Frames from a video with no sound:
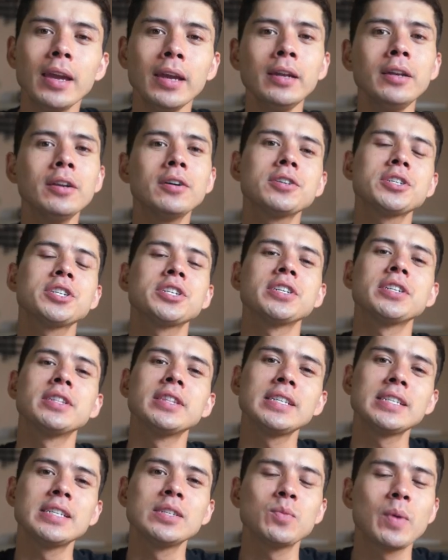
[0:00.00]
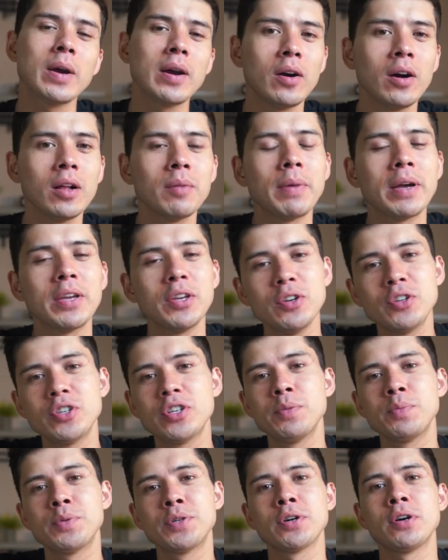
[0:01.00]
In Notion, this is where all my
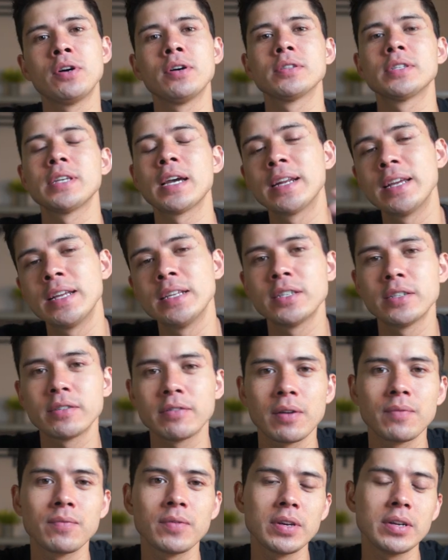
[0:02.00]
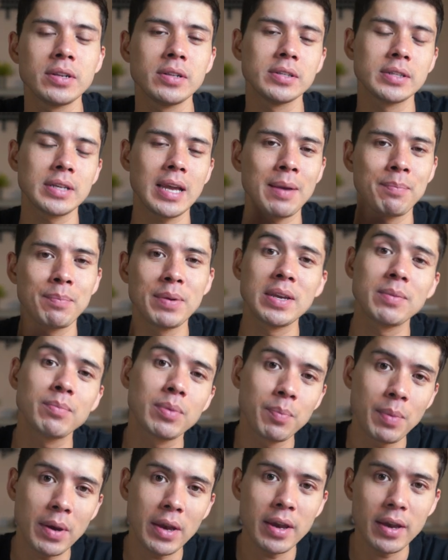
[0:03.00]
YouTube shorts and Instagram reels are being
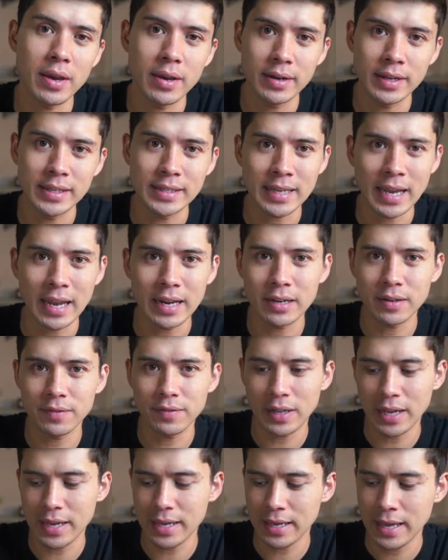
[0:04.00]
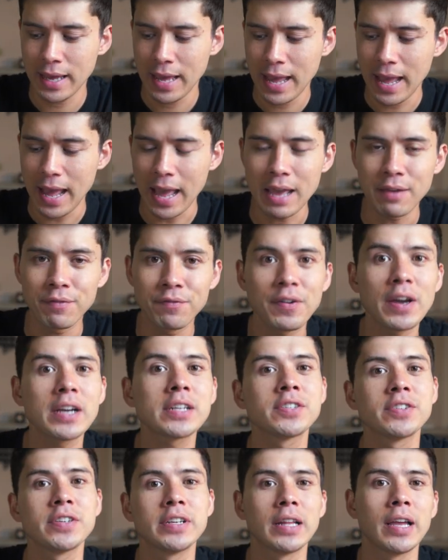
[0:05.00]
prepared. It's kind of like a
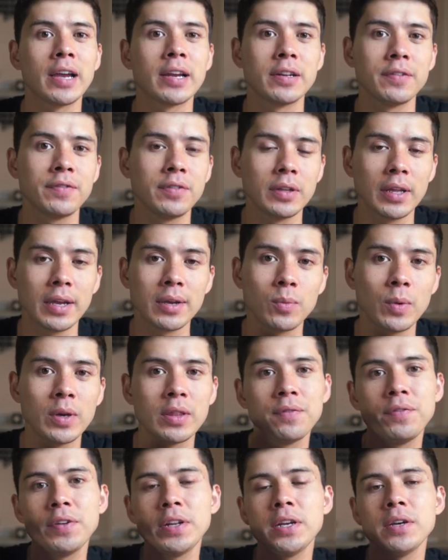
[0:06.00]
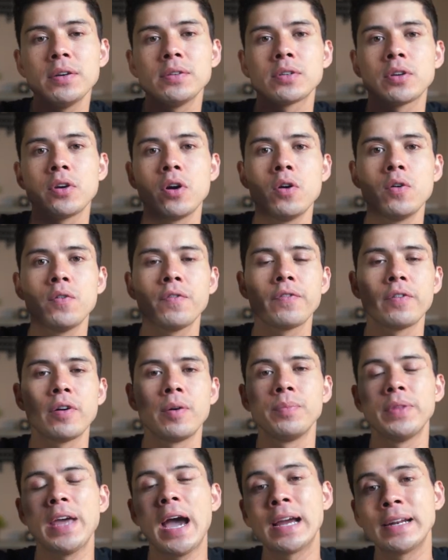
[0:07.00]
factory line, if you like, where the videos go
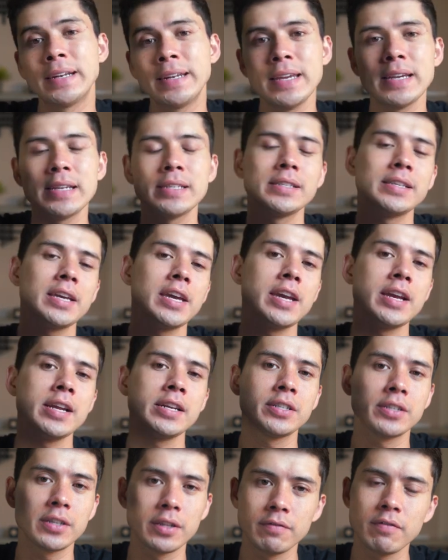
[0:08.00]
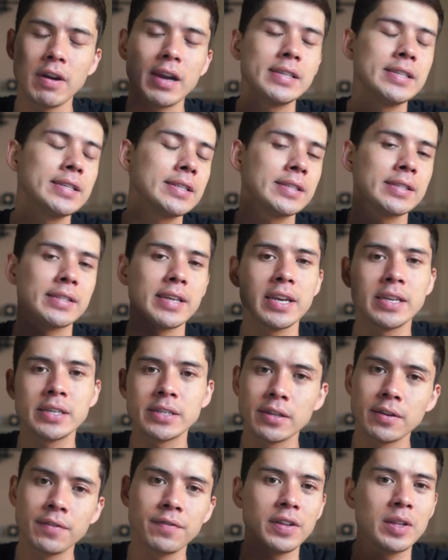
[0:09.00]
from the idea stage to the writing stage
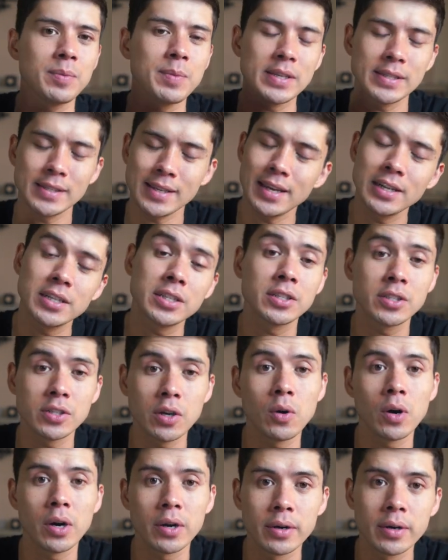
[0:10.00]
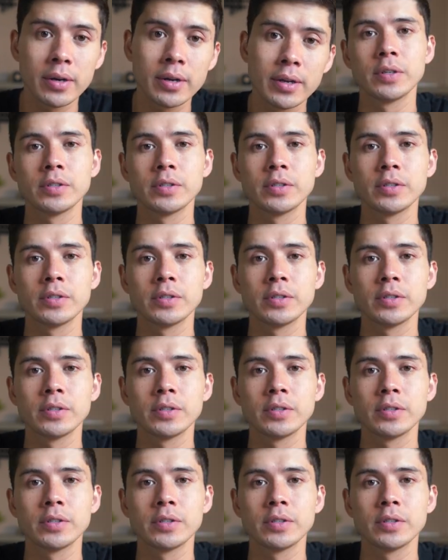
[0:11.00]
to the filming stage and so on.